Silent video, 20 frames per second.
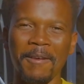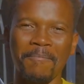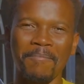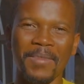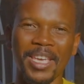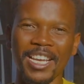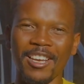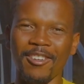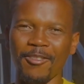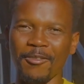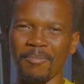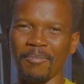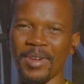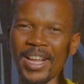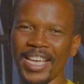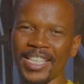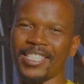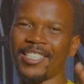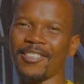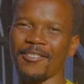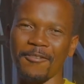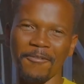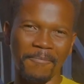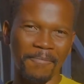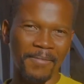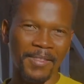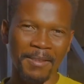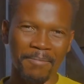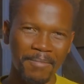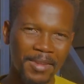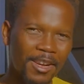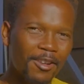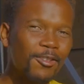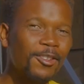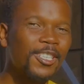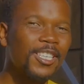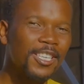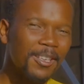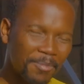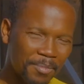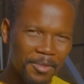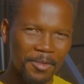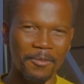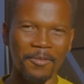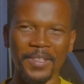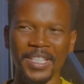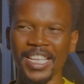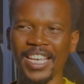May God bless you, may God keep you,